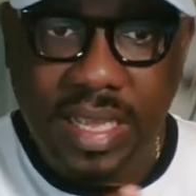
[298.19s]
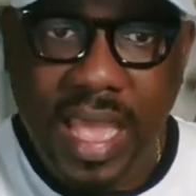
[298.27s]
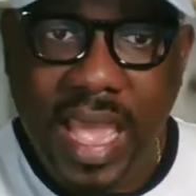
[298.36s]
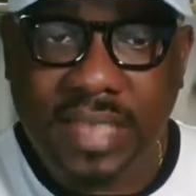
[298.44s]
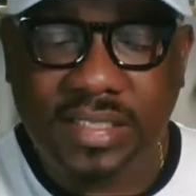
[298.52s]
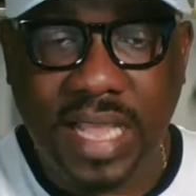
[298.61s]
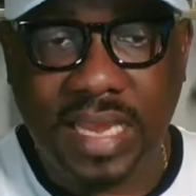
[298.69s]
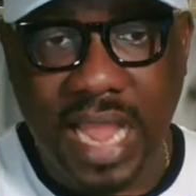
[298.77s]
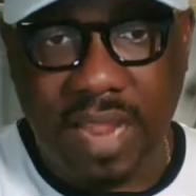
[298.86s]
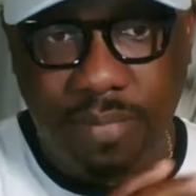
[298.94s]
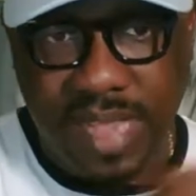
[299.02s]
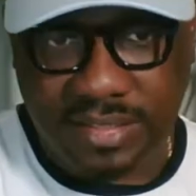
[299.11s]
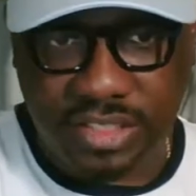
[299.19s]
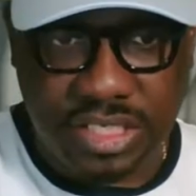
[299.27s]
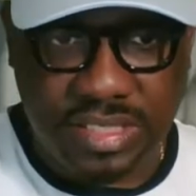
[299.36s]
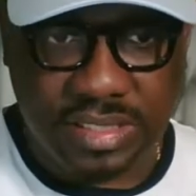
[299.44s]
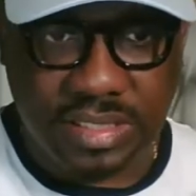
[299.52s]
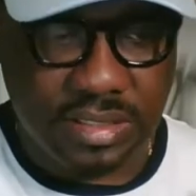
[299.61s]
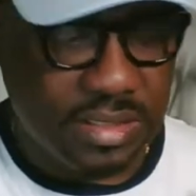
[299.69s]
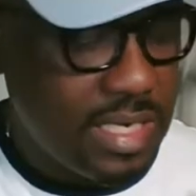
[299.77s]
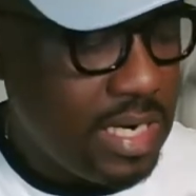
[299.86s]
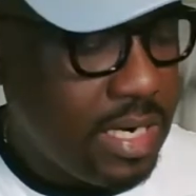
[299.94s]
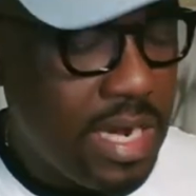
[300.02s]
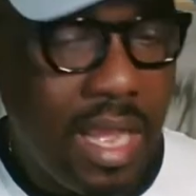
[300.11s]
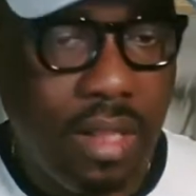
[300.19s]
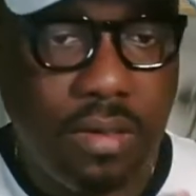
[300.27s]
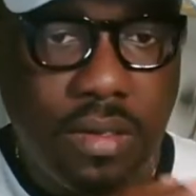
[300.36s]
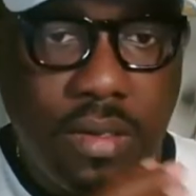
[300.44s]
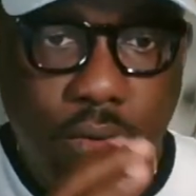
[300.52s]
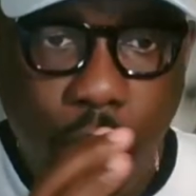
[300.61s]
Eggs are like passengers. Now,